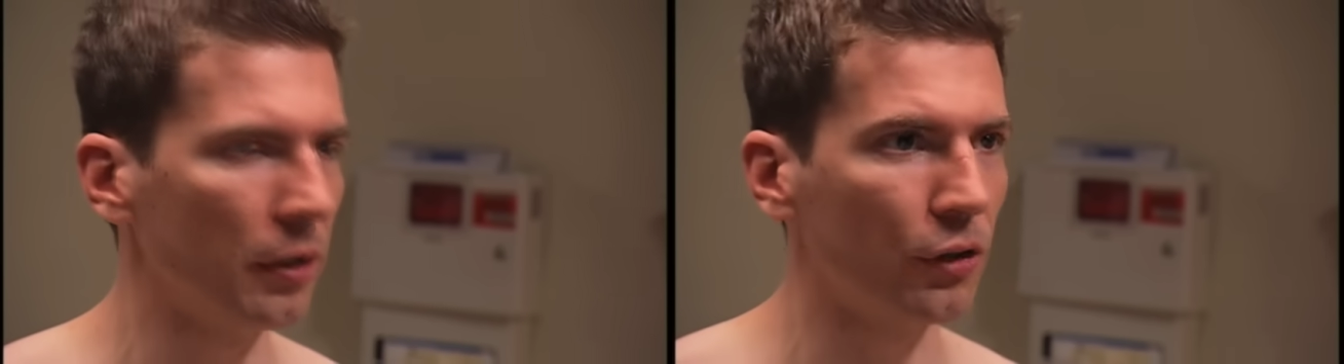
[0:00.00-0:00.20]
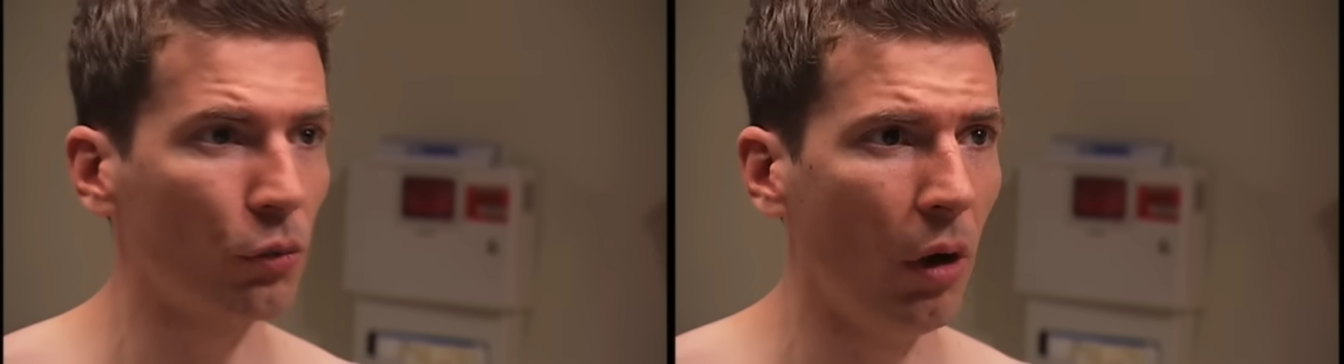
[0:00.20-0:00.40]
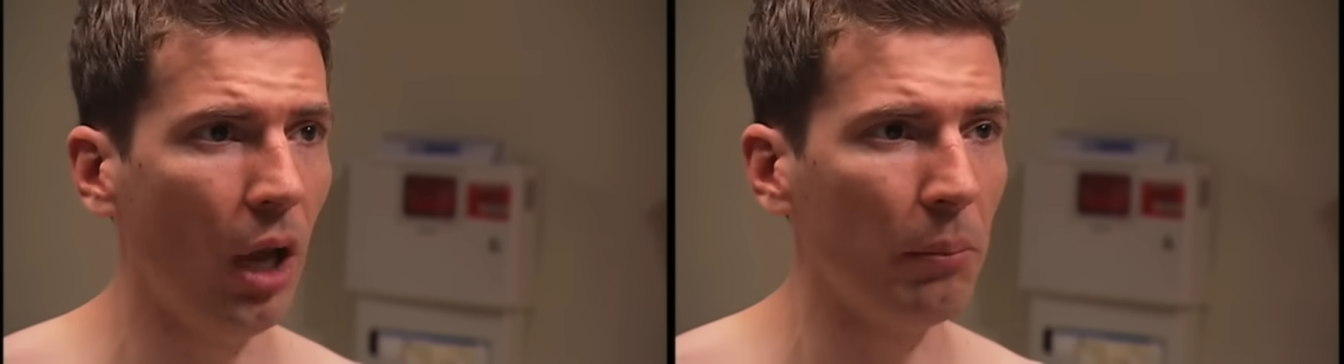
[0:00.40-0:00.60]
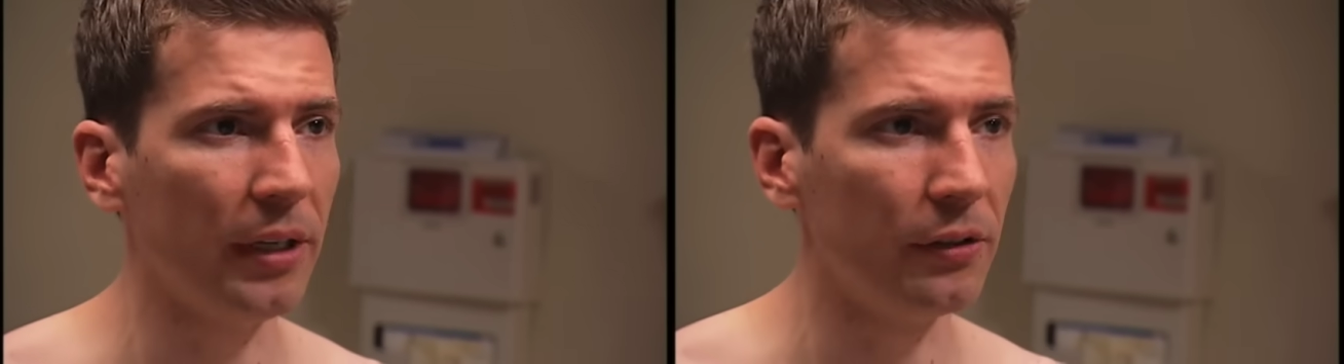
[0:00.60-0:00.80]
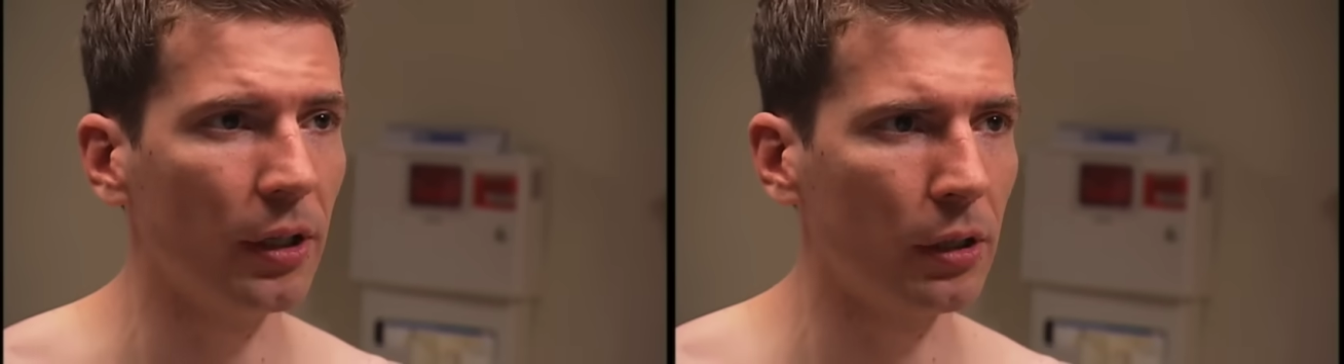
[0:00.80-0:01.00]
gonna swab
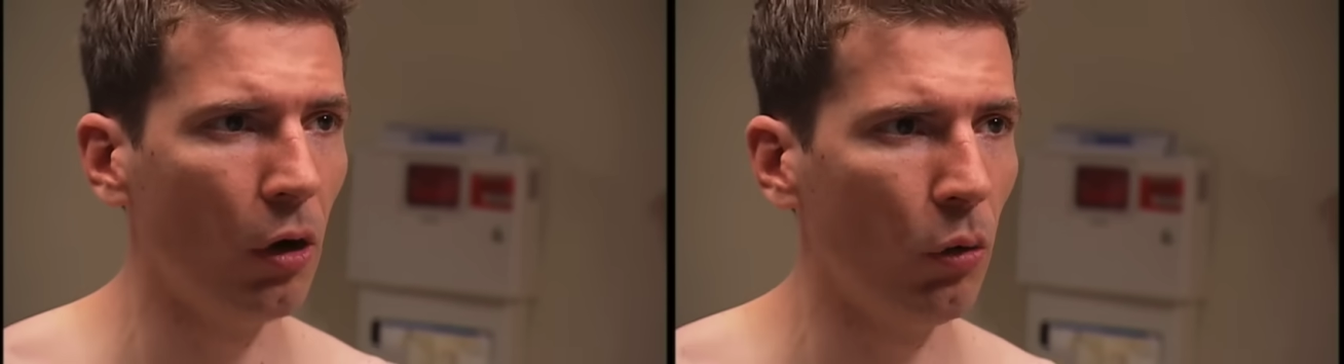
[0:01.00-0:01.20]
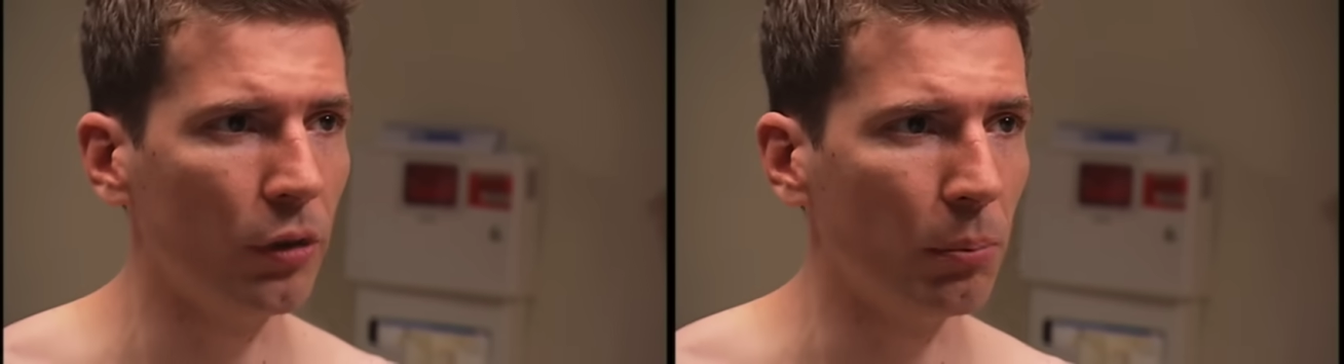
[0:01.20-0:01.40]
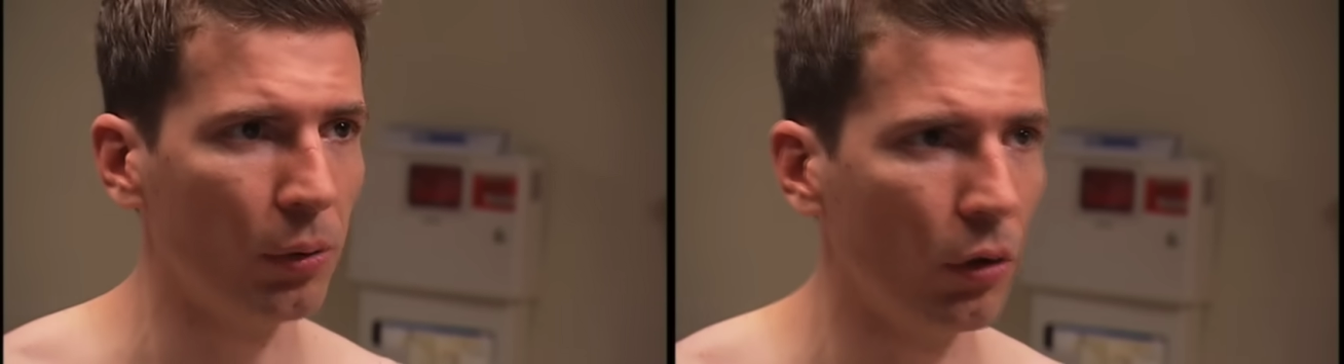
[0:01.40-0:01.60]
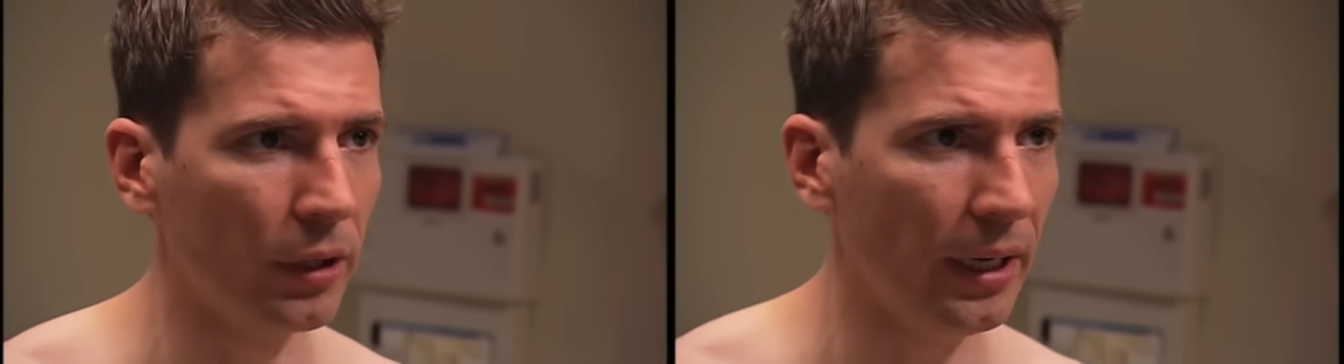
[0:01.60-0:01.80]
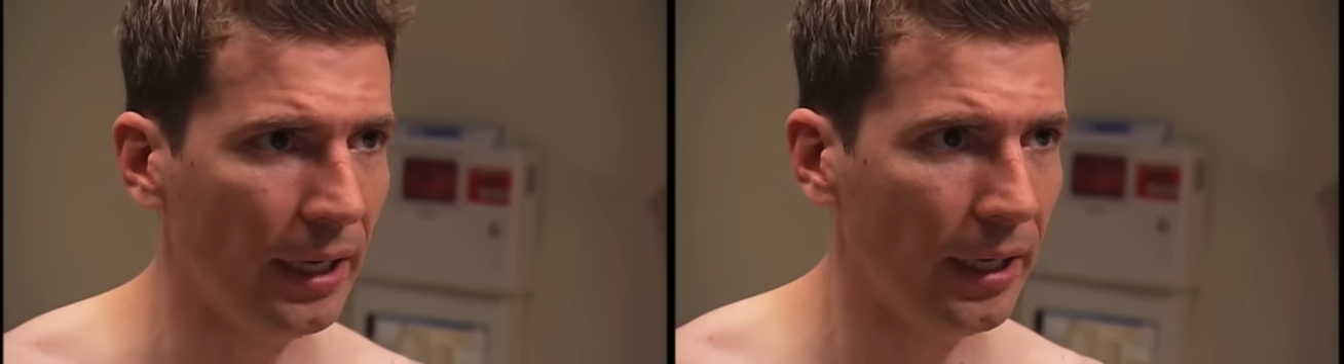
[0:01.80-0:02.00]
my dick hole with a
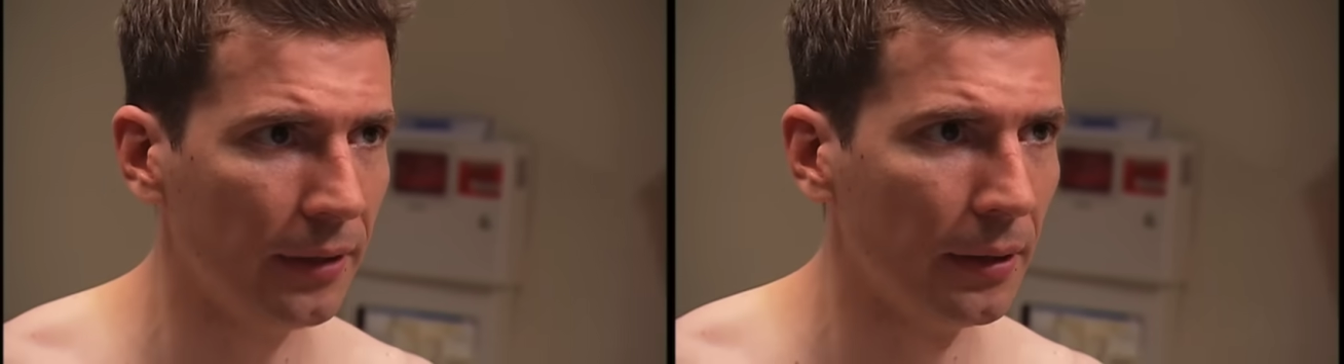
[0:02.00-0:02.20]
broken hand?